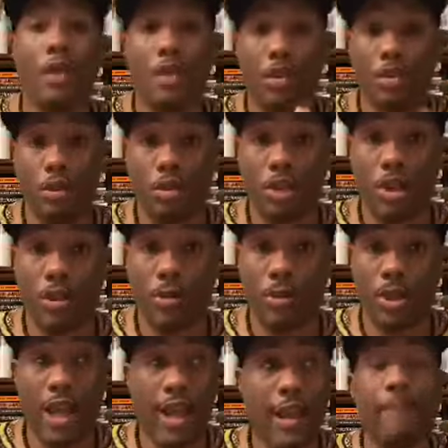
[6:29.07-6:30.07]
You see what I'm
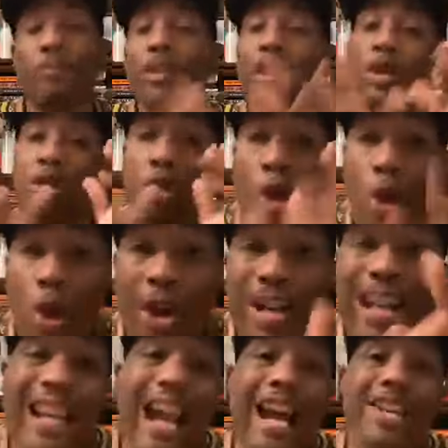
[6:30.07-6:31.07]
saying? During the
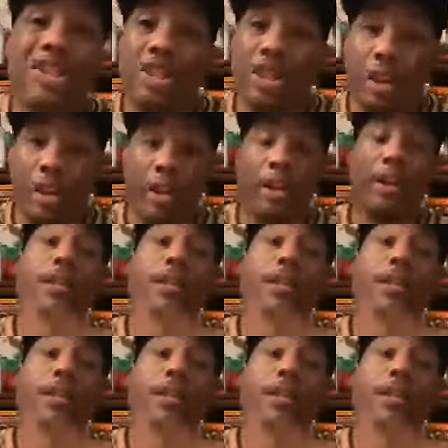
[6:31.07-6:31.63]
Nigerian